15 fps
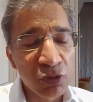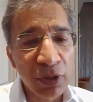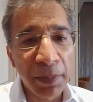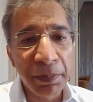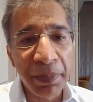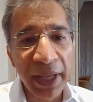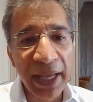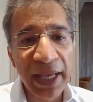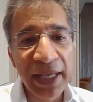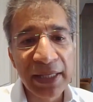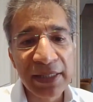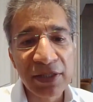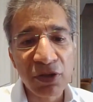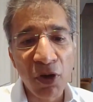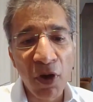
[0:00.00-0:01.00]
to the
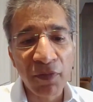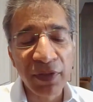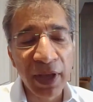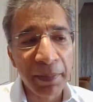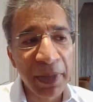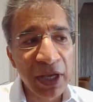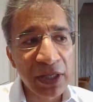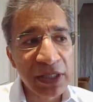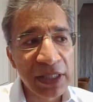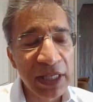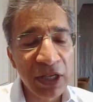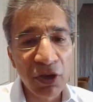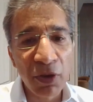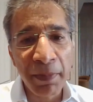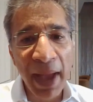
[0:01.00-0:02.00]
base of the, because
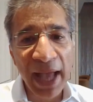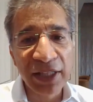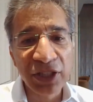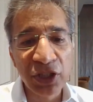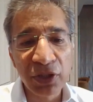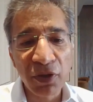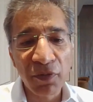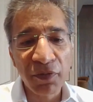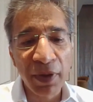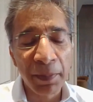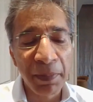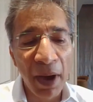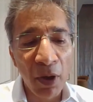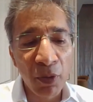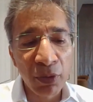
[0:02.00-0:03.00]
see, your magic of
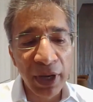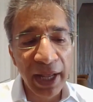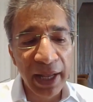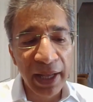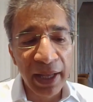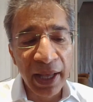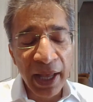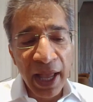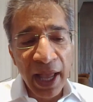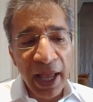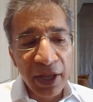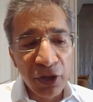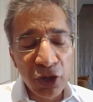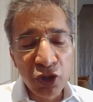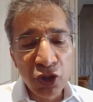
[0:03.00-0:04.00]
compounding,
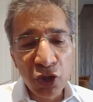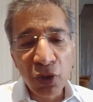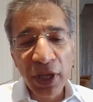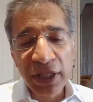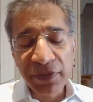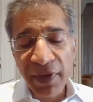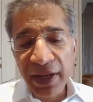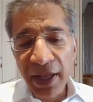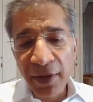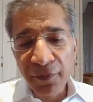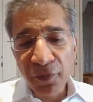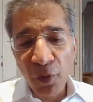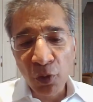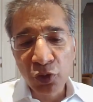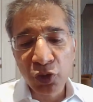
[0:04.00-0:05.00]
it's very
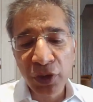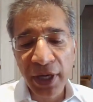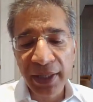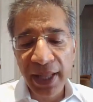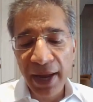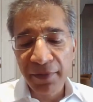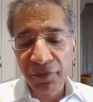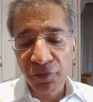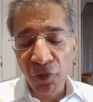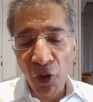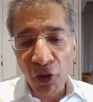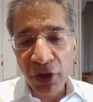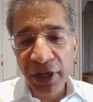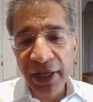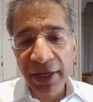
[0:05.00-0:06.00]
unfortunate that
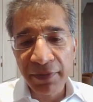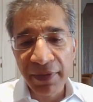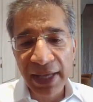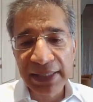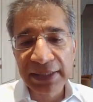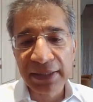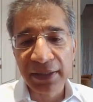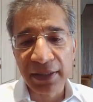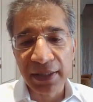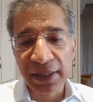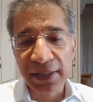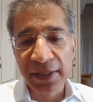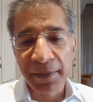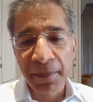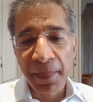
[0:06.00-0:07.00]
foreign
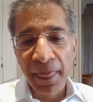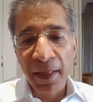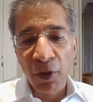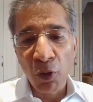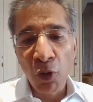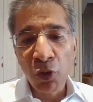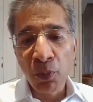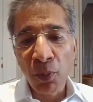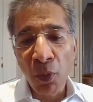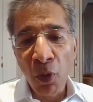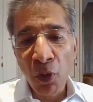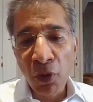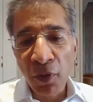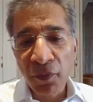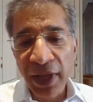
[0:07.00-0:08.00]
investors own
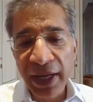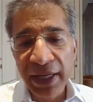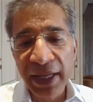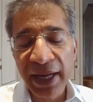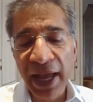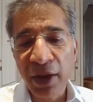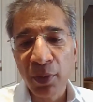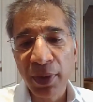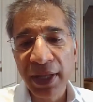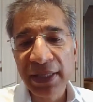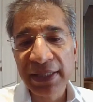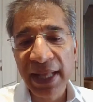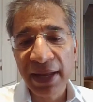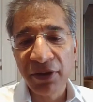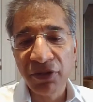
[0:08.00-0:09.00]
more of the Indian
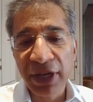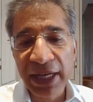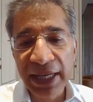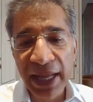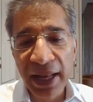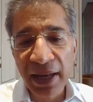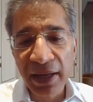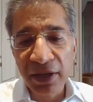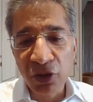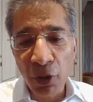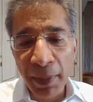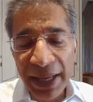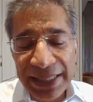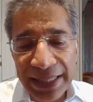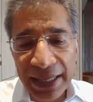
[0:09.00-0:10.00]
equities than retail
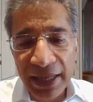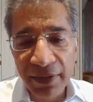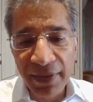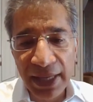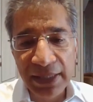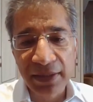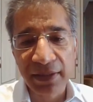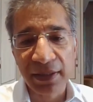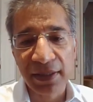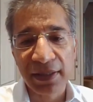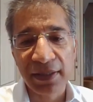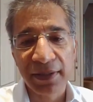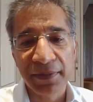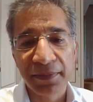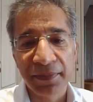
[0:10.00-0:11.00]
domestic
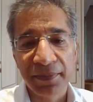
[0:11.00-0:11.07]
investors.